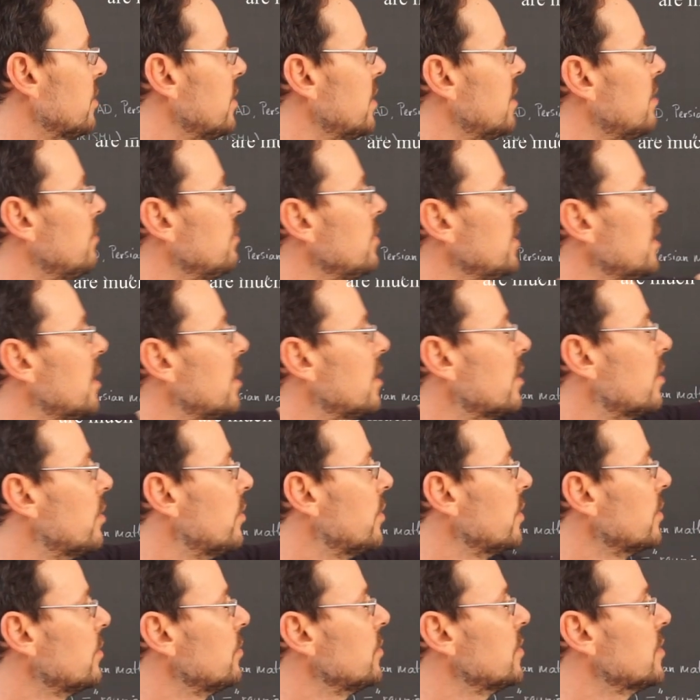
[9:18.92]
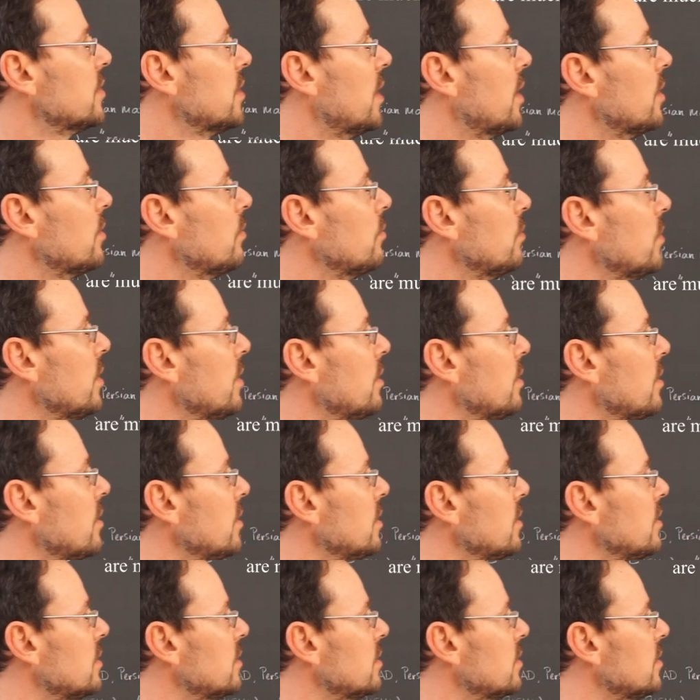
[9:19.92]
that we are going to start with
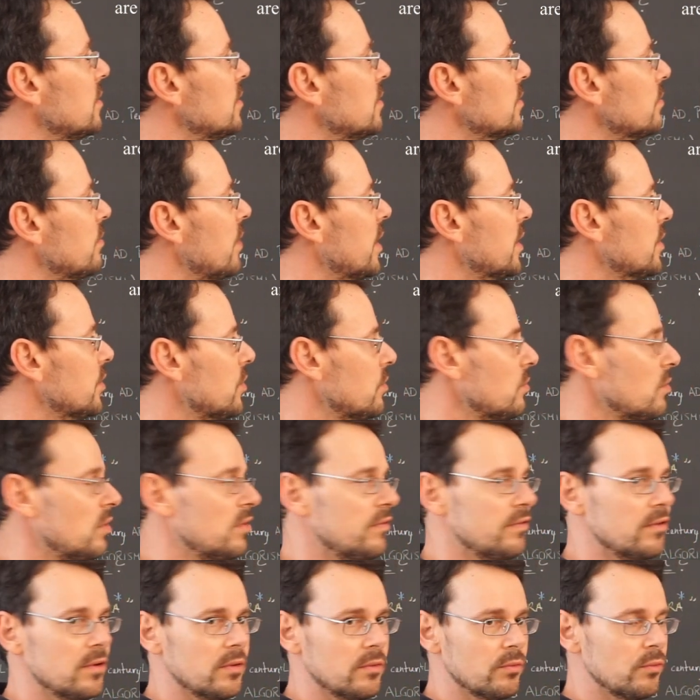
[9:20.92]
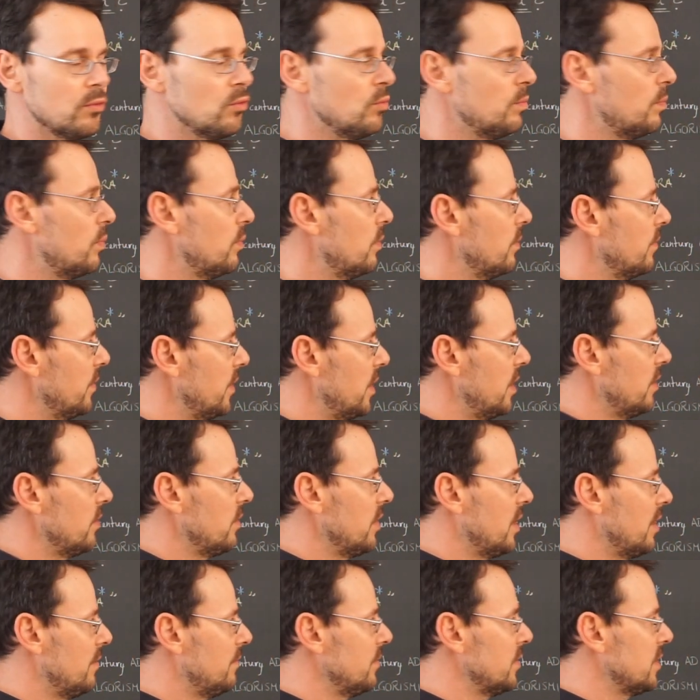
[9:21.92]
is the structure of a group. There
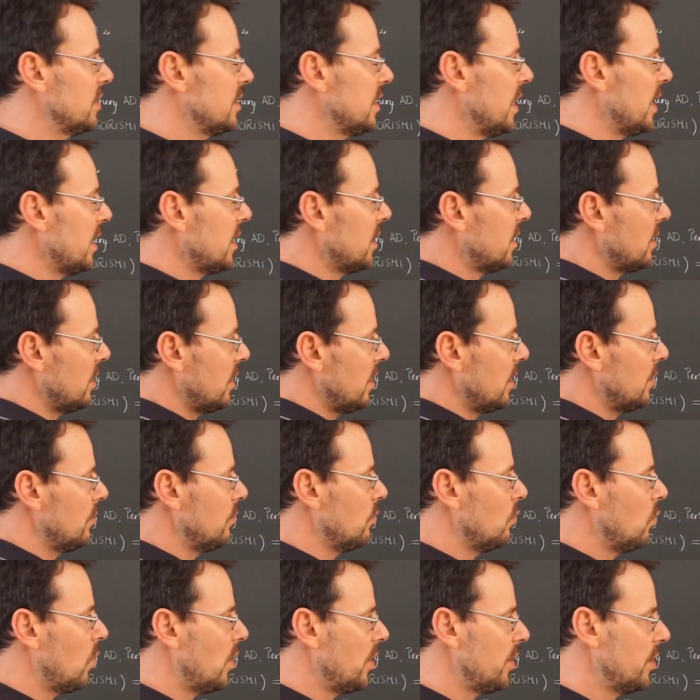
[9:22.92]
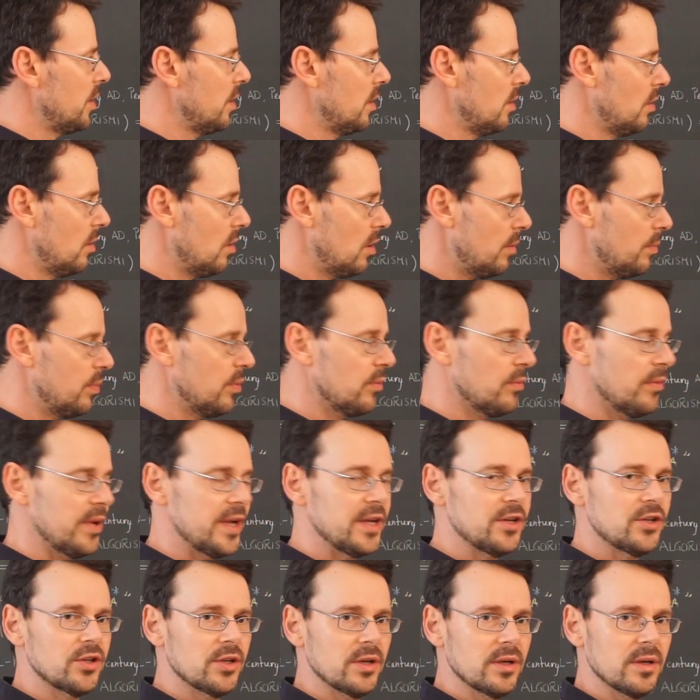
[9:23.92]
you have a set and one
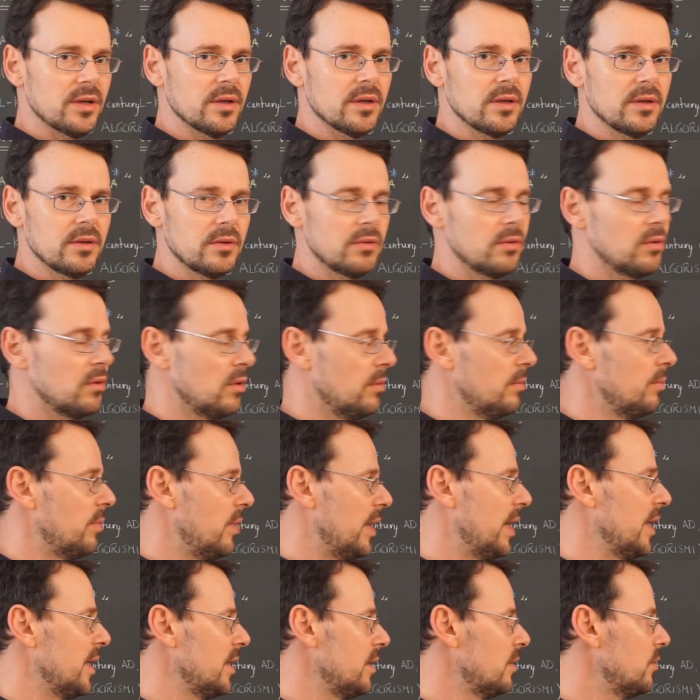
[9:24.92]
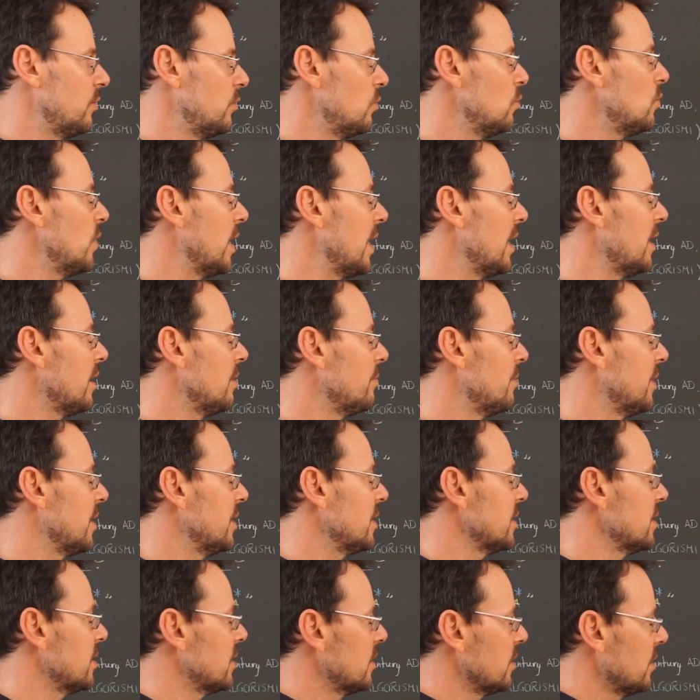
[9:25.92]
operation to combine two
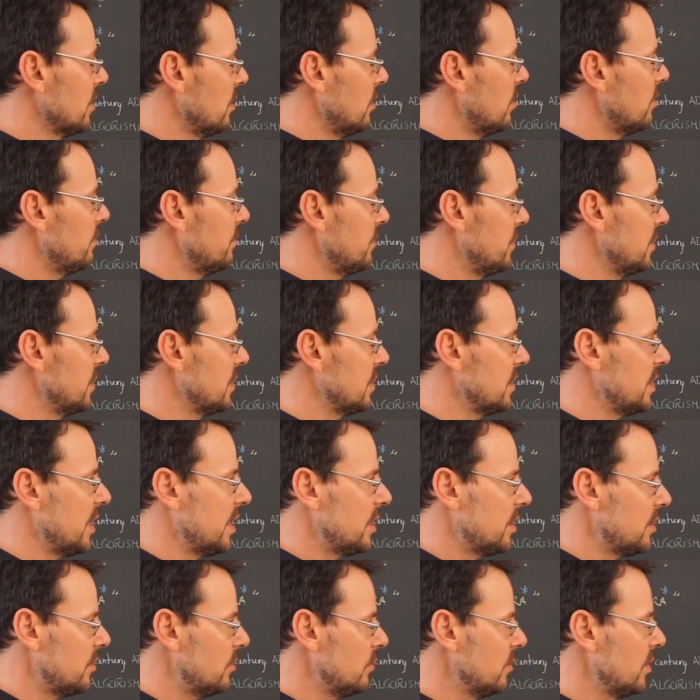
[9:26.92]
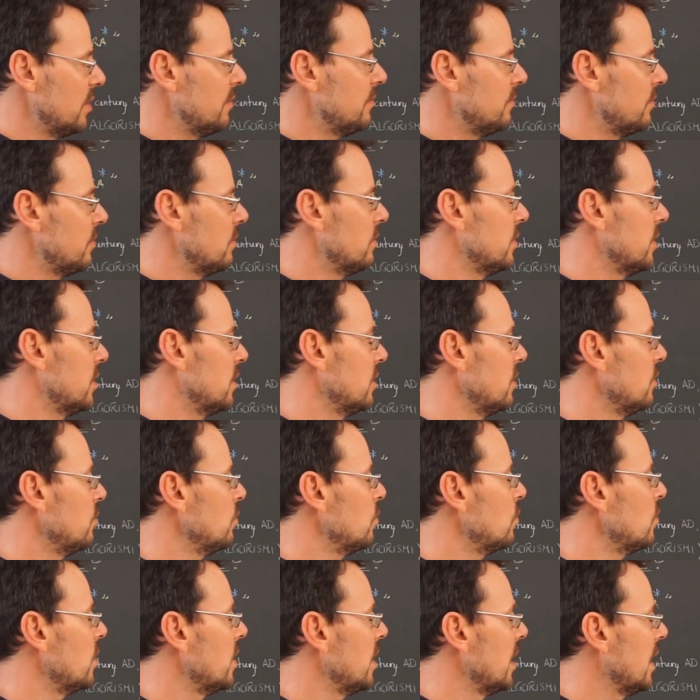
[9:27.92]
elements of this set to give you a
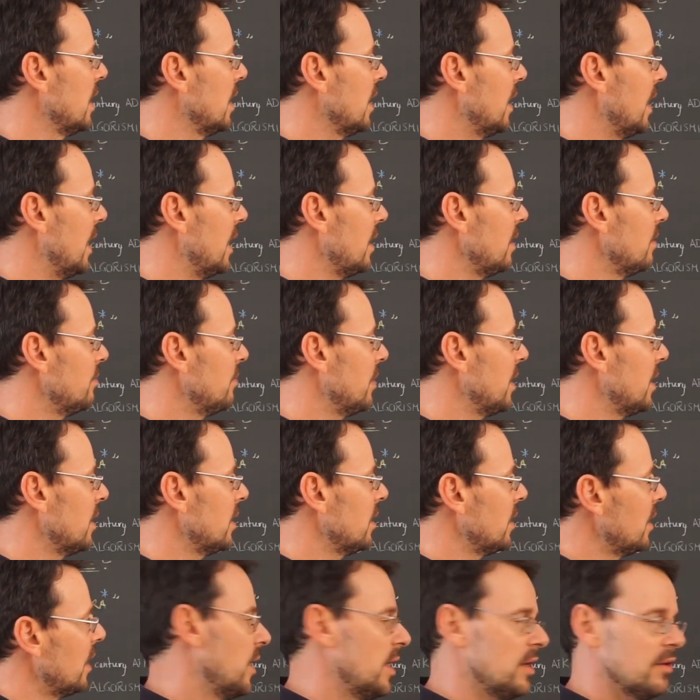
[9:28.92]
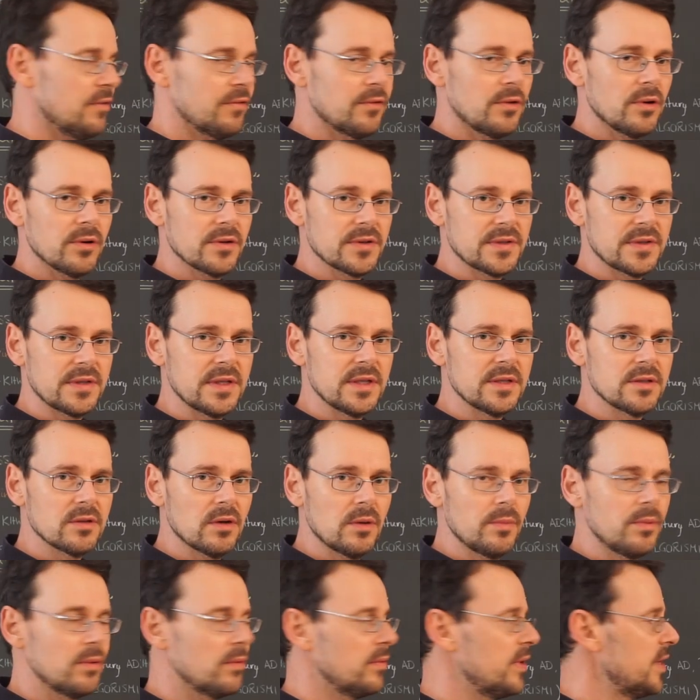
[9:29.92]
new element. And of course, this
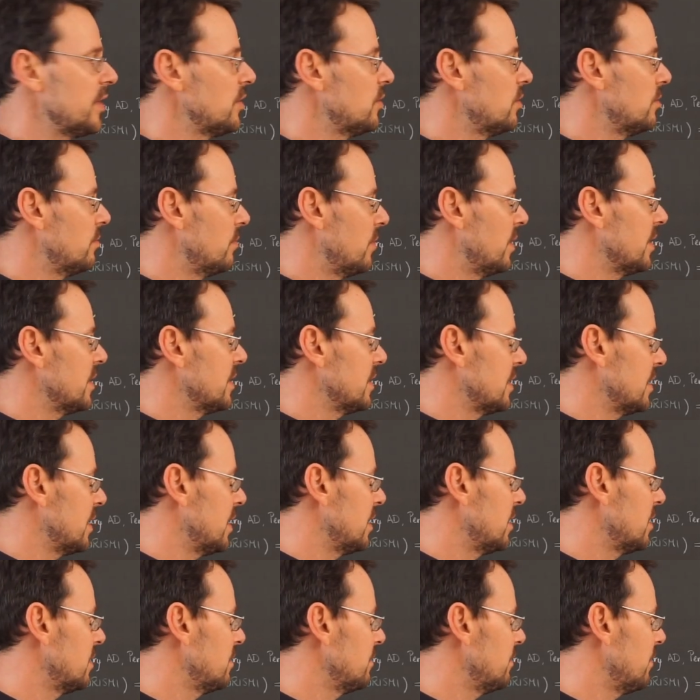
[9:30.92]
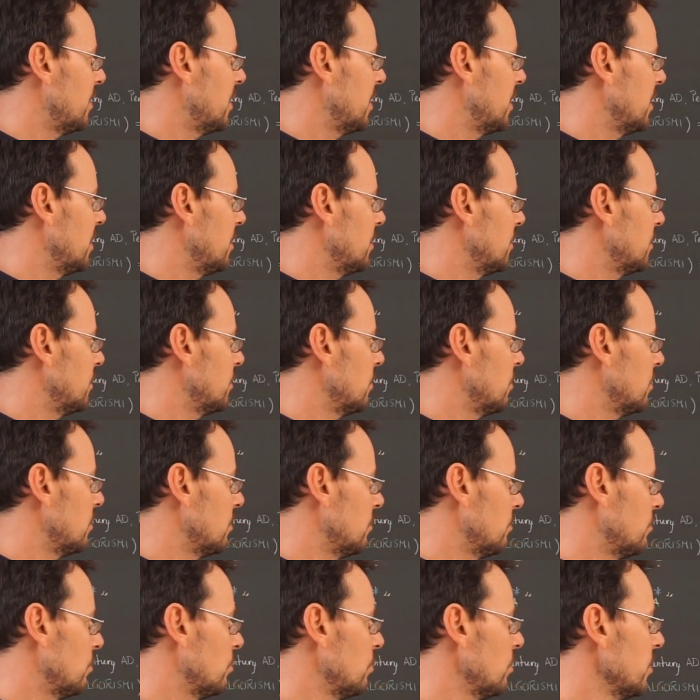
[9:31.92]
operation must satisfy
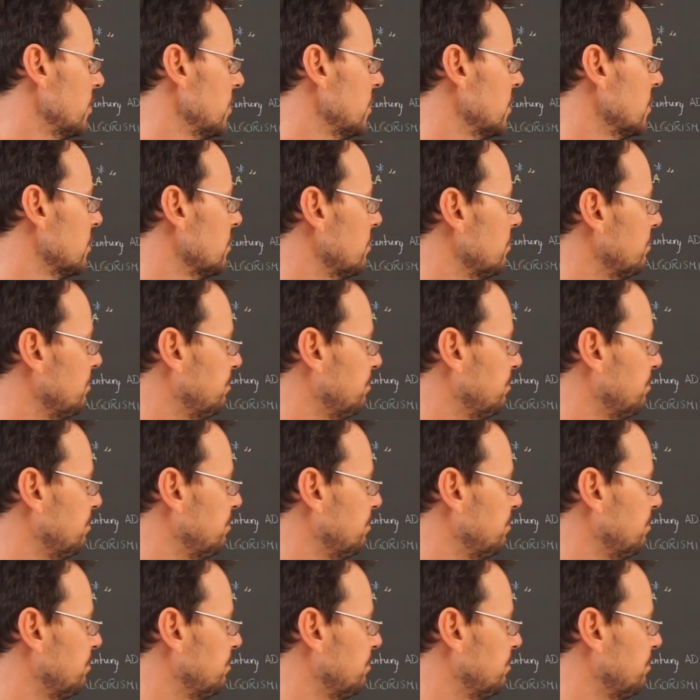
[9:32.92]
certain rules.